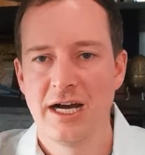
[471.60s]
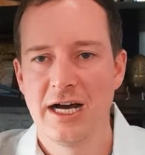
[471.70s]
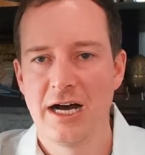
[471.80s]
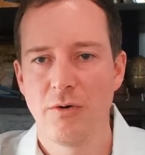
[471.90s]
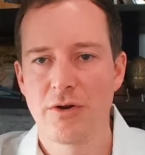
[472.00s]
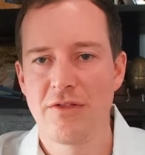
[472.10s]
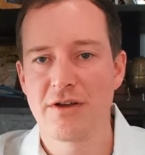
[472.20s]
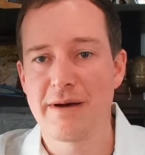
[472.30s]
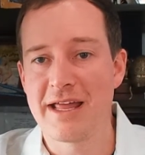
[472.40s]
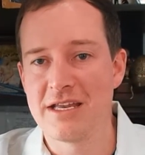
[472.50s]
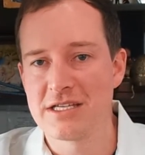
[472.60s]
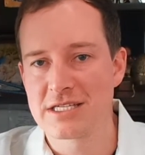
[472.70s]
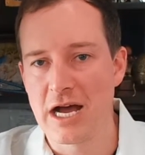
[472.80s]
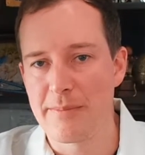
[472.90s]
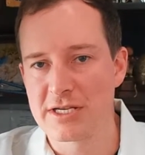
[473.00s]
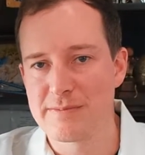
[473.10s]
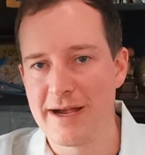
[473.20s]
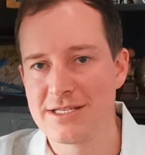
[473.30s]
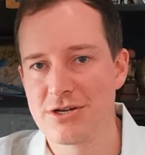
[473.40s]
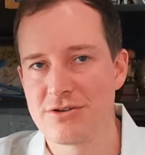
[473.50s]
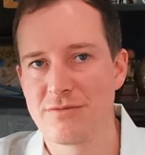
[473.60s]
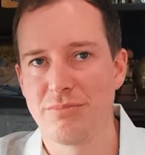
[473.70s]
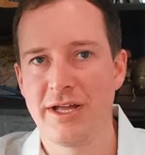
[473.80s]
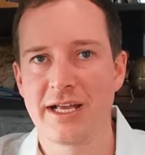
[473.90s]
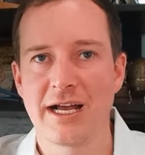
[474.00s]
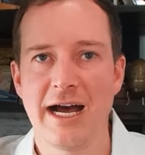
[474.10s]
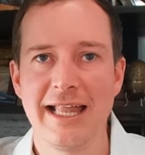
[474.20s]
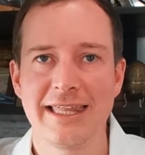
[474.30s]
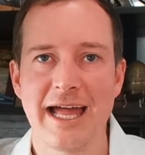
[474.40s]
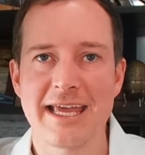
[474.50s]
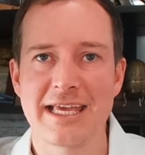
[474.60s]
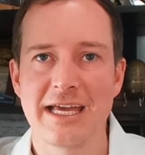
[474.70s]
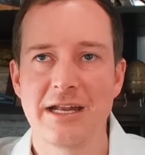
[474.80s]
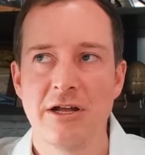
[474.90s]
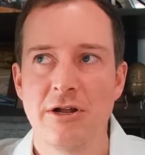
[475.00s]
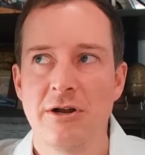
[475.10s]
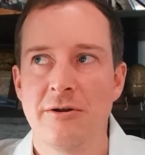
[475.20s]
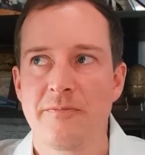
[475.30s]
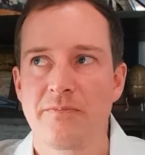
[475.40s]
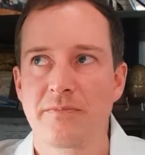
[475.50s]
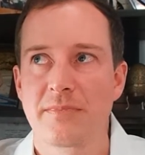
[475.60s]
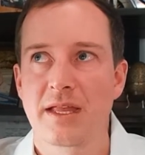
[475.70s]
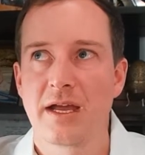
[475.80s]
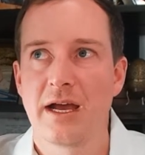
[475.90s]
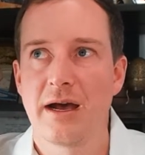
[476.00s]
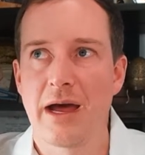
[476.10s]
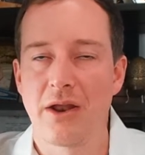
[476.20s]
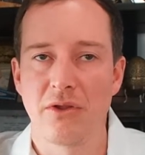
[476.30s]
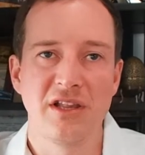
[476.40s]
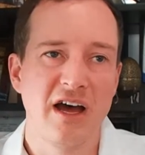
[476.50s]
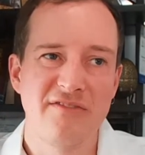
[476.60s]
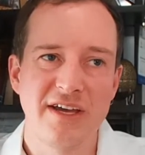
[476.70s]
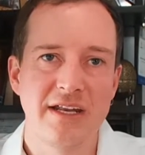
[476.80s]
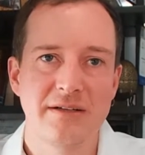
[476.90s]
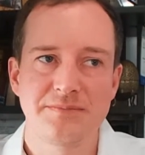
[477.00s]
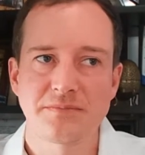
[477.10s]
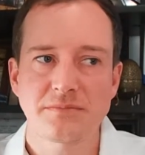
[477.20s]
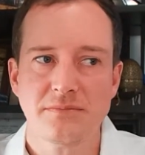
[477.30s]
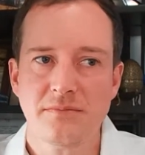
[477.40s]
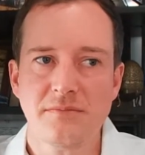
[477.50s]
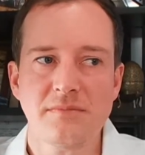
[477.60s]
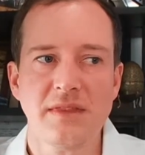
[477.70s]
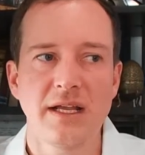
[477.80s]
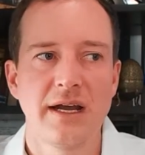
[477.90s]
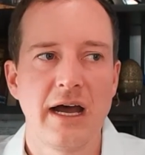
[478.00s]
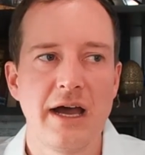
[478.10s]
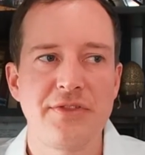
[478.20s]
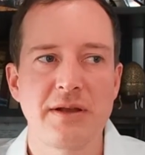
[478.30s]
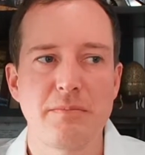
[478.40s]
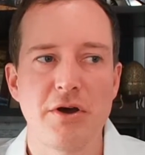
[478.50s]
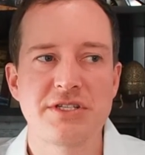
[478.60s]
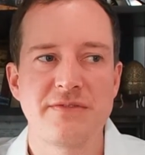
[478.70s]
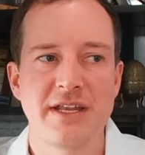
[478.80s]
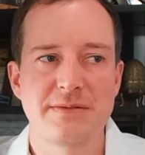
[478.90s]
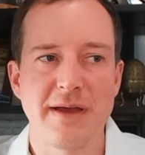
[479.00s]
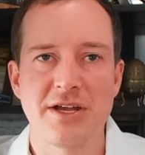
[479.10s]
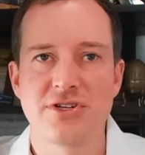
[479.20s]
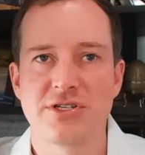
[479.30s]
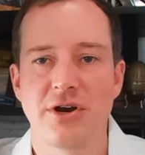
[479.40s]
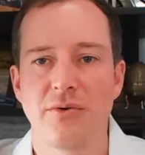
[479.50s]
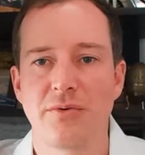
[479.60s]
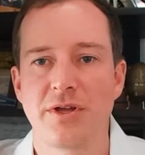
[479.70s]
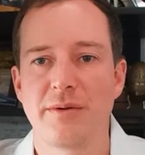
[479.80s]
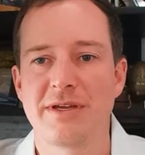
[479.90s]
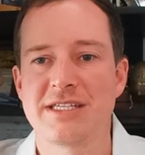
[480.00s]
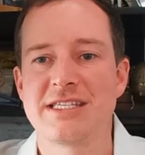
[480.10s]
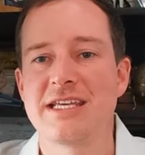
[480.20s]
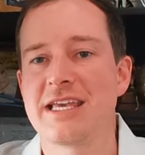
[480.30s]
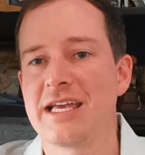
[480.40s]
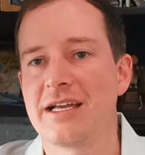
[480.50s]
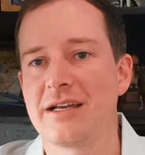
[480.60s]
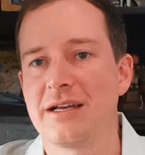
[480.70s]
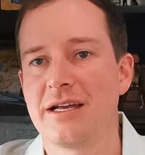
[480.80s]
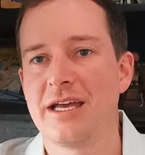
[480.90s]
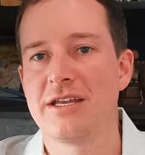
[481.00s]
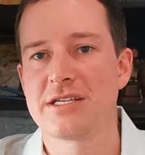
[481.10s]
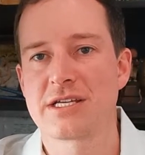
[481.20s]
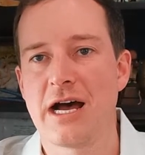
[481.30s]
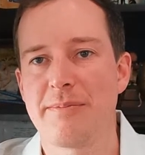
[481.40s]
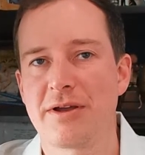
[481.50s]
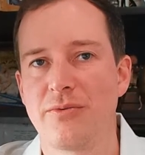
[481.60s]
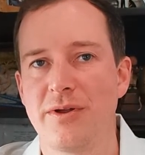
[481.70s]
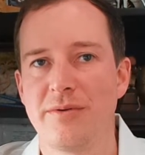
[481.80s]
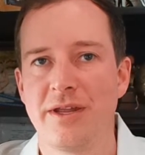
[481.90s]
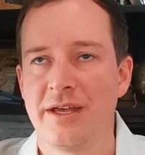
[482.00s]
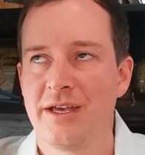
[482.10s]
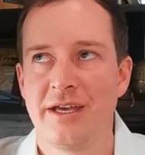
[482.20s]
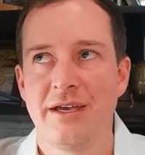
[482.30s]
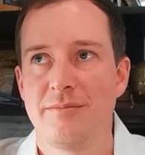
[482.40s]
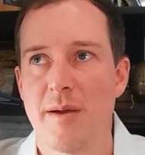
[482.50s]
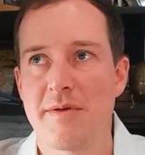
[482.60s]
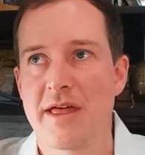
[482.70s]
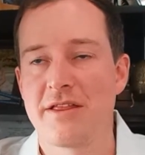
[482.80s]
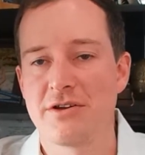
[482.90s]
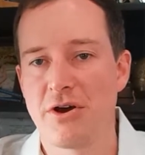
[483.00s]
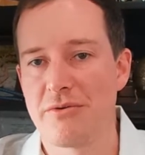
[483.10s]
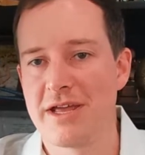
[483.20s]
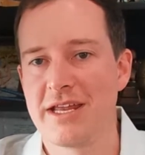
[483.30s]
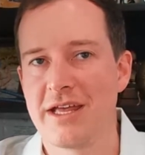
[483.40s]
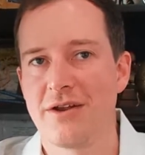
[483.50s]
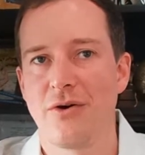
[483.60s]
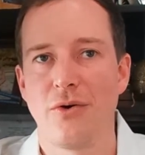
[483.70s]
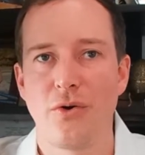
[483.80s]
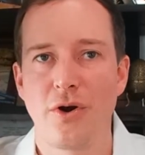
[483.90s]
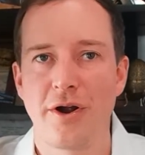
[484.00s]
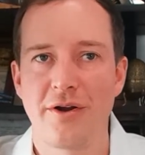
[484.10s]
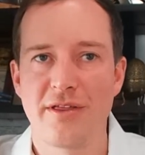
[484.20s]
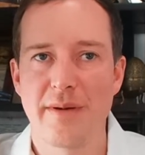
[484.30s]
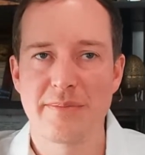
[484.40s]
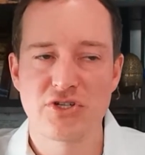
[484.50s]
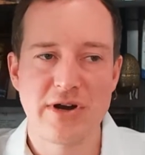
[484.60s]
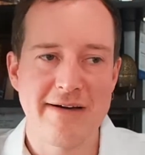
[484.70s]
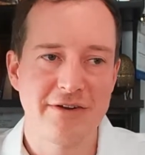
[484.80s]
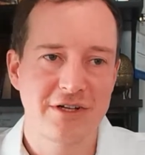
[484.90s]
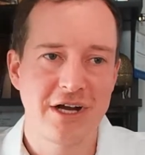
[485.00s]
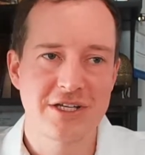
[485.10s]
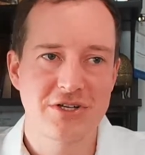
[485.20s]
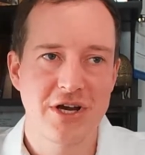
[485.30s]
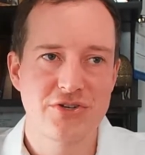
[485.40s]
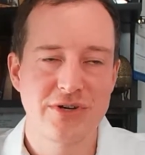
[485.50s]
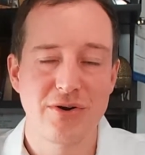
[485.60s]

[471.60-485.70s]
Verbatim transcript: Uh, what do I think about endoscopic spine surgery from blank? I like it. I don't love it. I think most of it is patients are going to be seeking endoscopic when maybe they either don't need it or they might be traveling across country